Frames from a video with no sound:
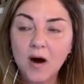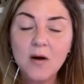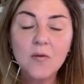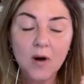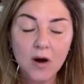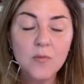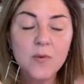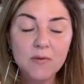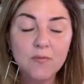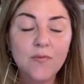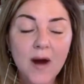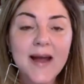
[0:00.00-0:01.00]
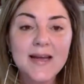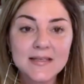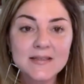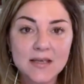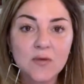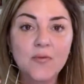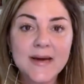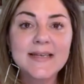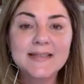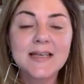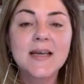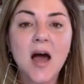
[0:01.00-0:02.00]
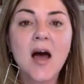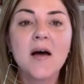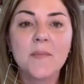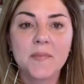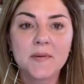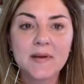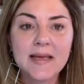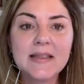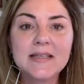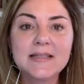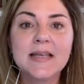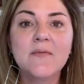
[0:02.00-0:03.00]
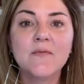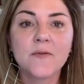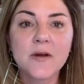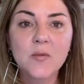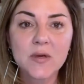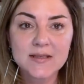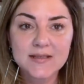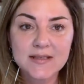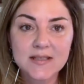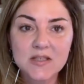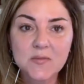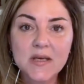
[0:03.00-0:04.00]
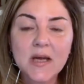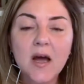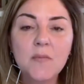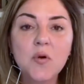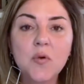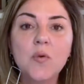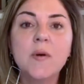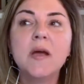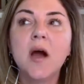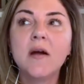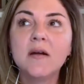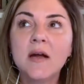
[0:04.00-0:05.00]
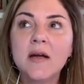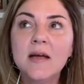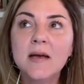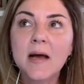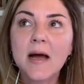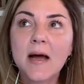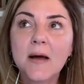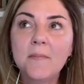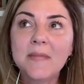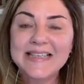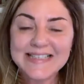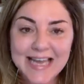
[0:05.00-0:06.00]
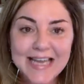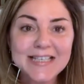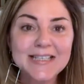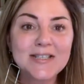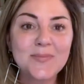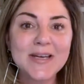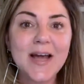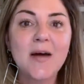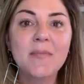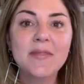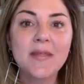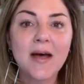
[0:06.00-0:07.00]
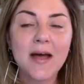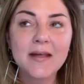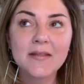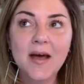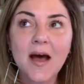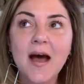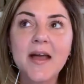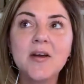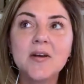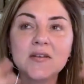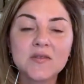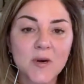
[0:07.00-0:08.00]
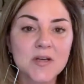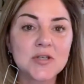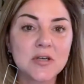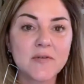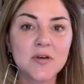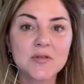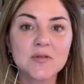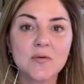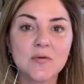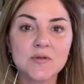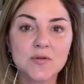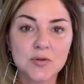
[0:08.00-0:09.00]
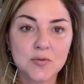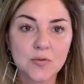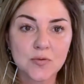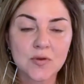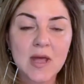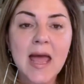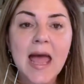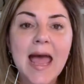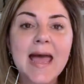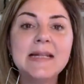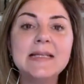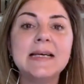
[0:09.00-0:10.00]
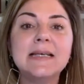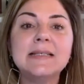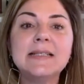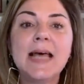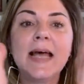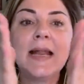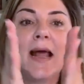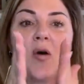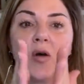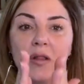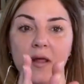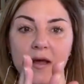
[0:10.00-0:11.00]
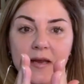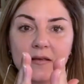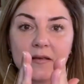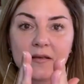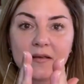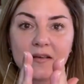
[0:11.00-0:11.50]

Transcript: are we raising up in the same frequency to become who we are intending to become in the higher expression of our soul's truth? And does that now align?